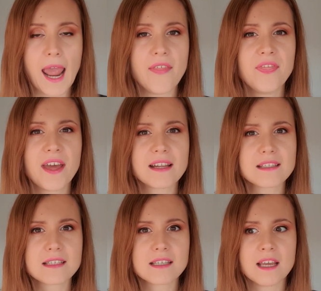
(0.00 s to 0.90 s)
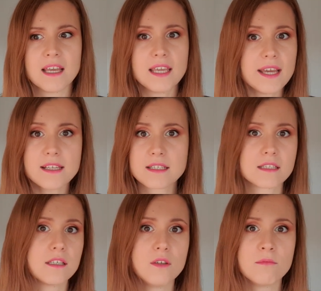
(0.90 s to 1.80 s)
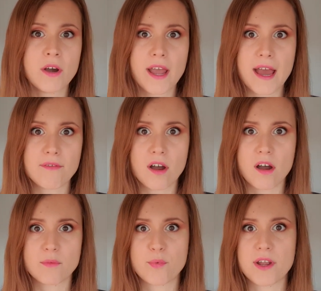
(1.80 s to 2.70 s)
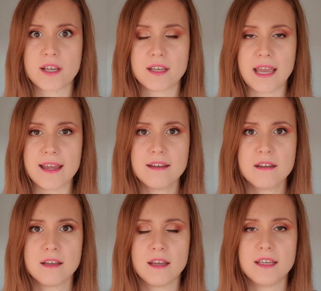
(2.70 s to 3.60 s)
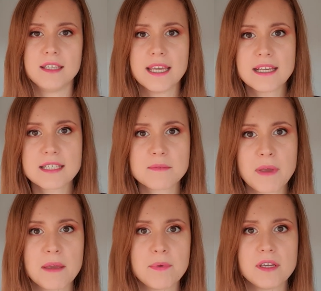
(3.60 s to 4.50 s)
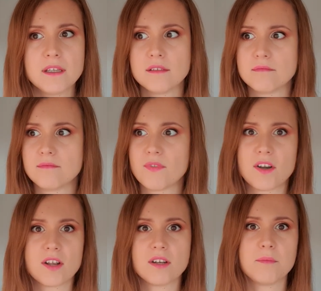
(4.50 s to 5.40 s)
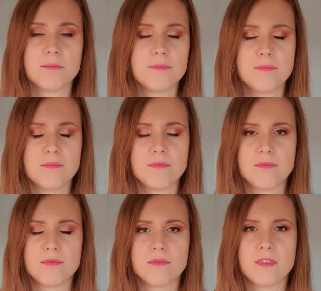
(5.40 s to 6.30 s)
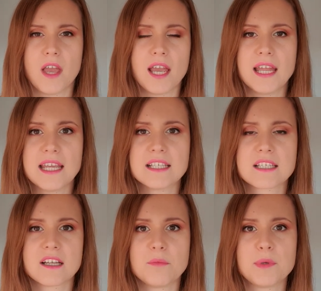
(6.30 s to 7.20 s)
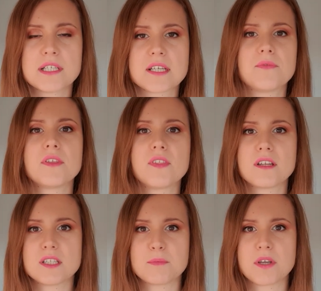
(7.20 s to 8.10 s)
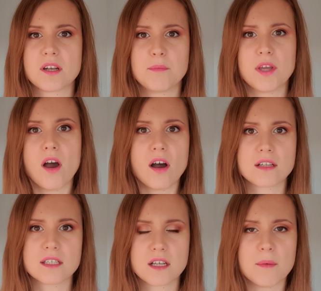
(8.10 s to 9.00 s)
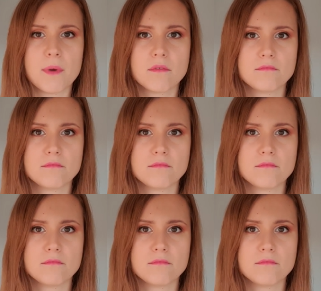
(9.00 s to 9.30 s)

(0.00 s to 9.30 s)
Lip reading: And that, yes, you might have a heartbreak again. Yes, maybe it is going to be something that it's going to be hard to come